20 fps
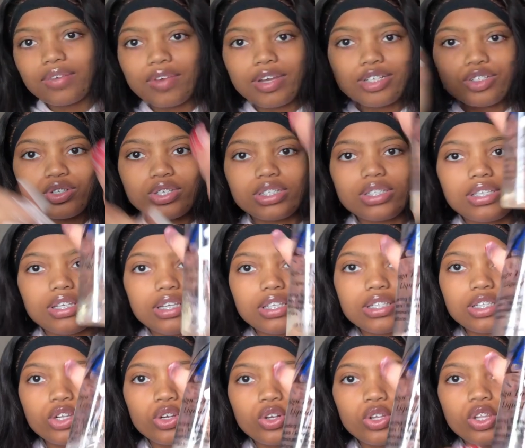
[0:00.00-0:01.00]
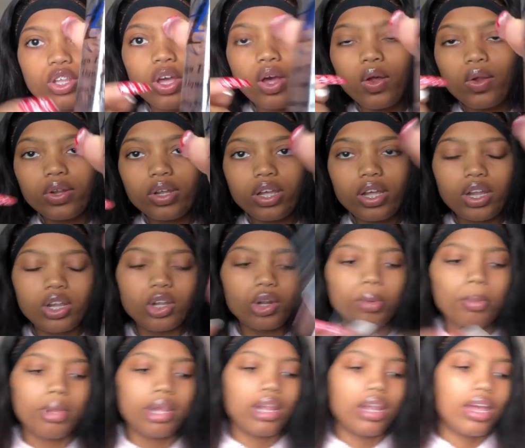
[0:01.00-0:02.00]
As you can see, it's literally only a little
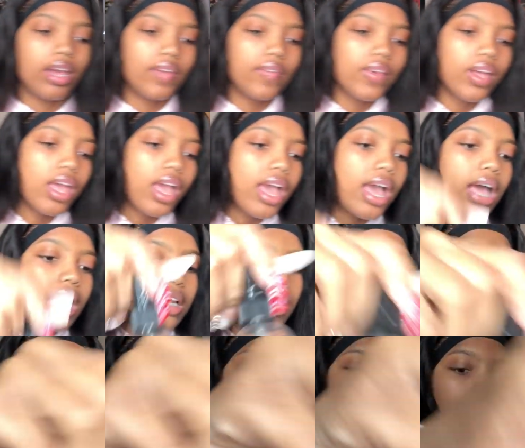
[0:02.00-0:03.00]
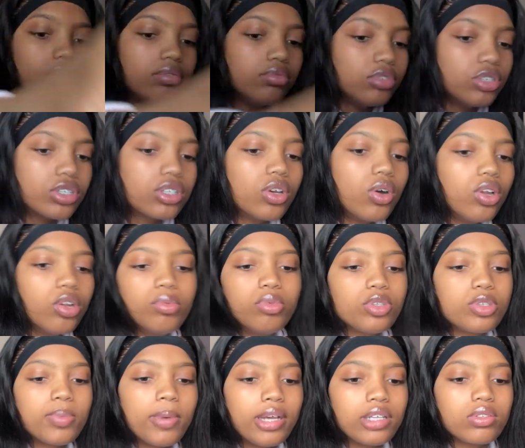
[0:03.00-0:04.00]
bit left. Just going to Beauty
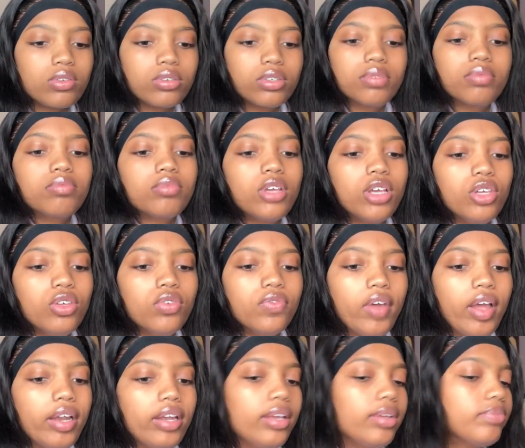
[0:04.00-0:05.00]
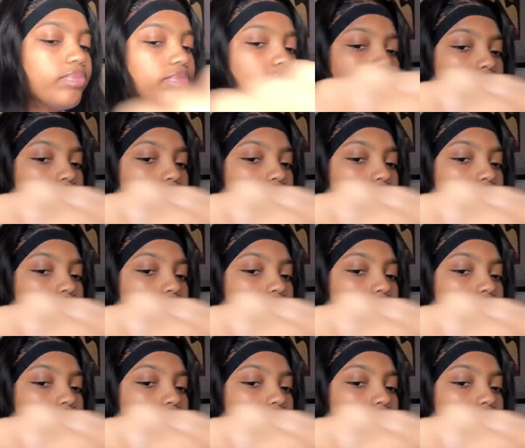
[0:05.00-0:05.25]
Spy store and you'll find it.